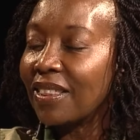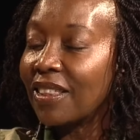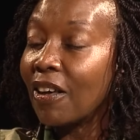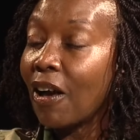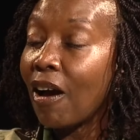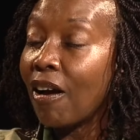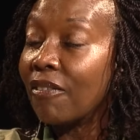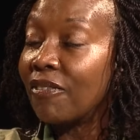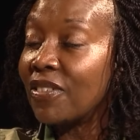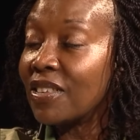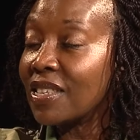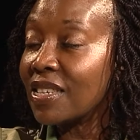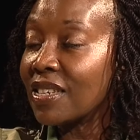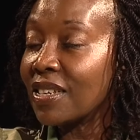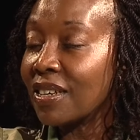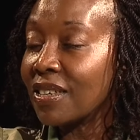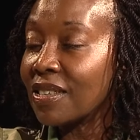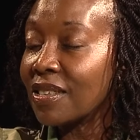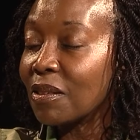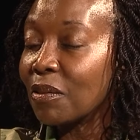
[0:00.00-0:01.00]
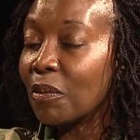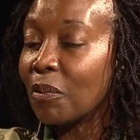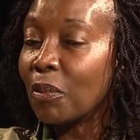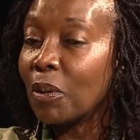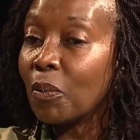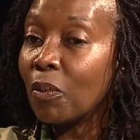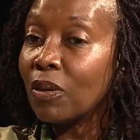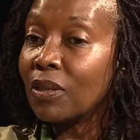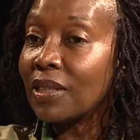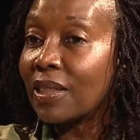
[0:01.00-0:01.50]
our visitors. We
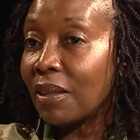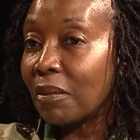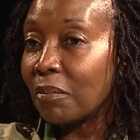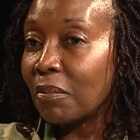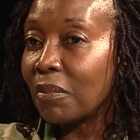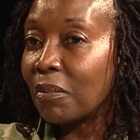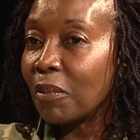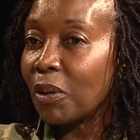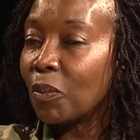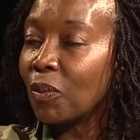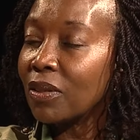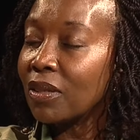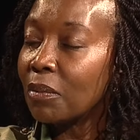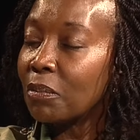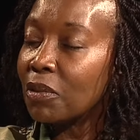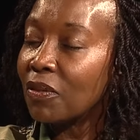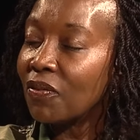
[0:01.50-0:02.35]
want them. We want them to